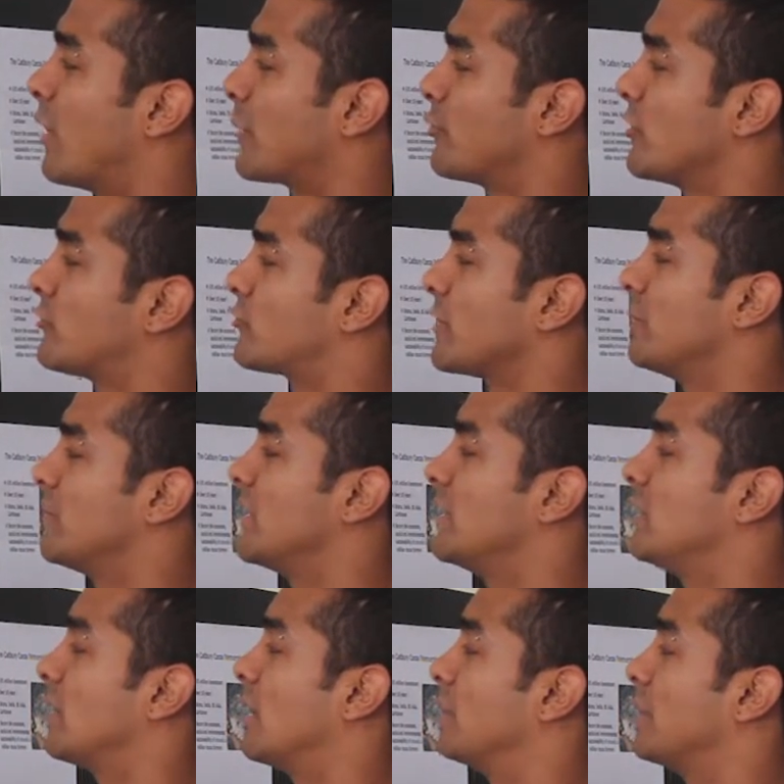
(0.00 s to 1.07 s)

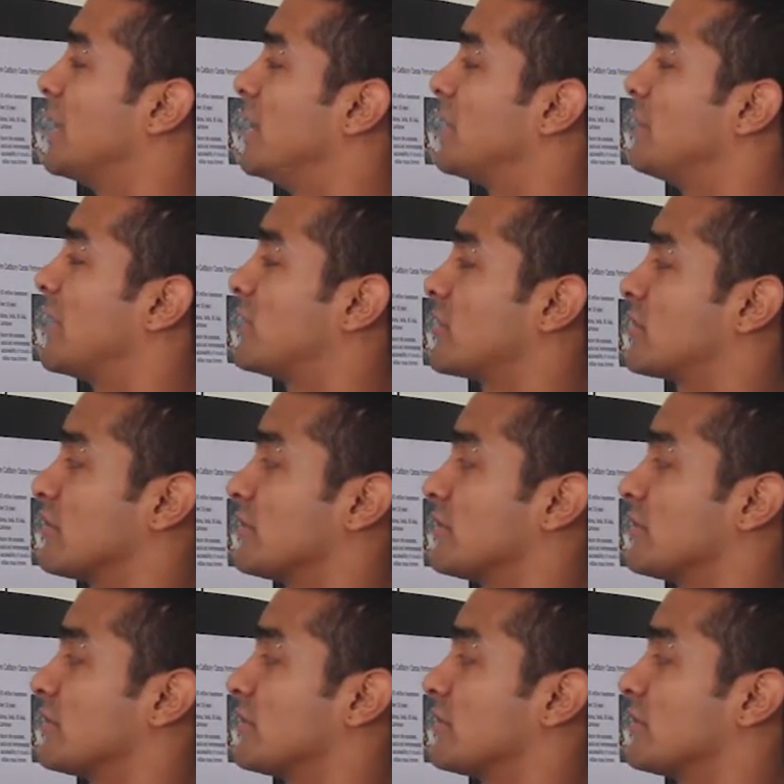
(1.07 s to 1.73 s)
1.3 million metric